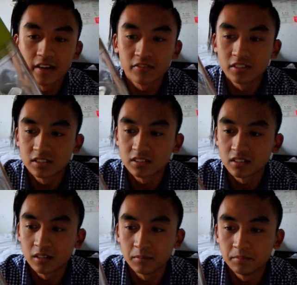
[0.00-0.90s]
have this,
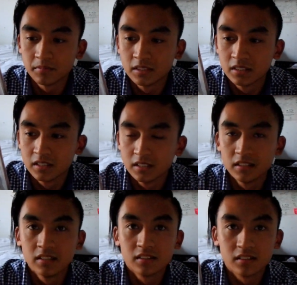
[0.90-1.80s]
um,
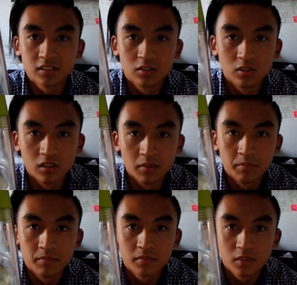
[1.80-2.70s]
this little,
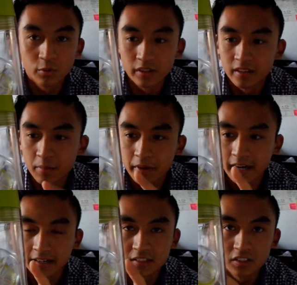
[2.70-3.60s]
um, the way that they
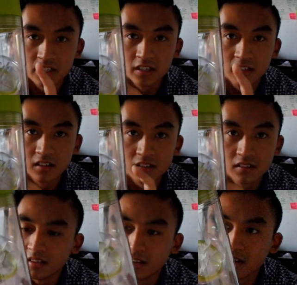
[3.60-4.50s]
package the, uh,
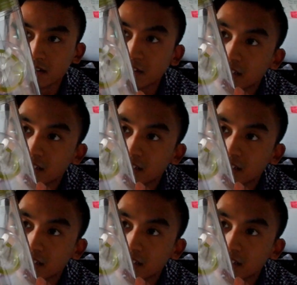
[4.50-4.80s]
the the